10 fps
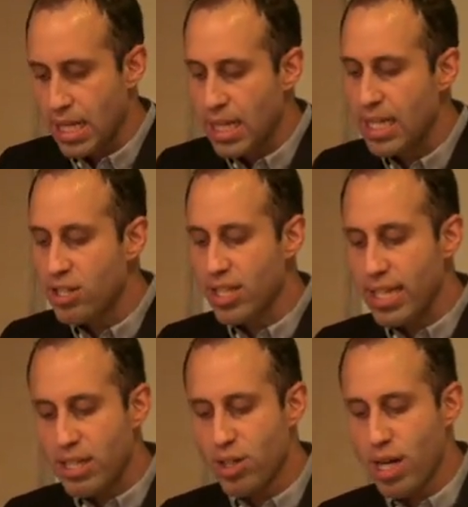The
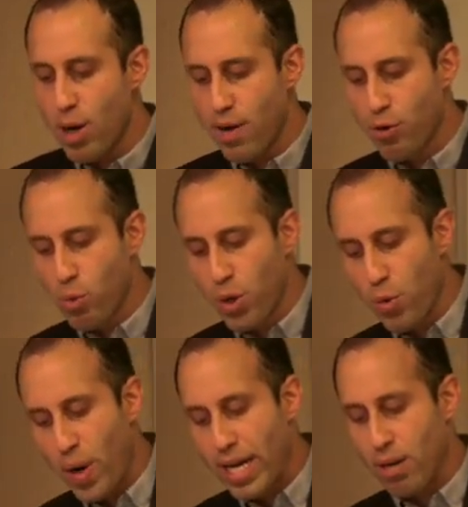legislation, however, would
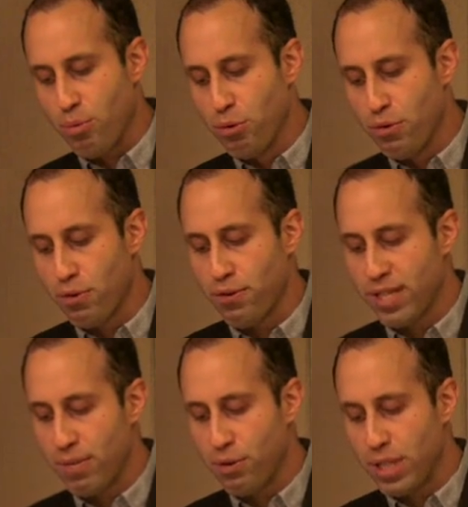await approval for
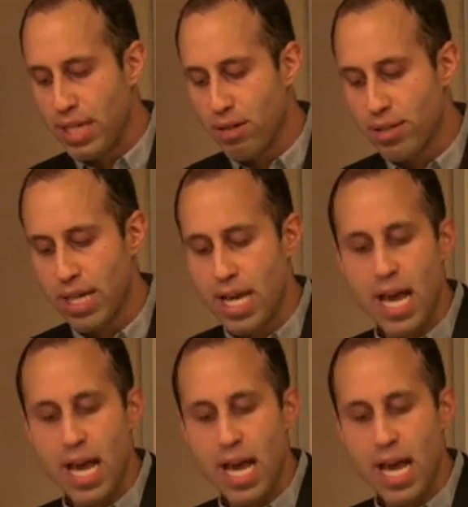several years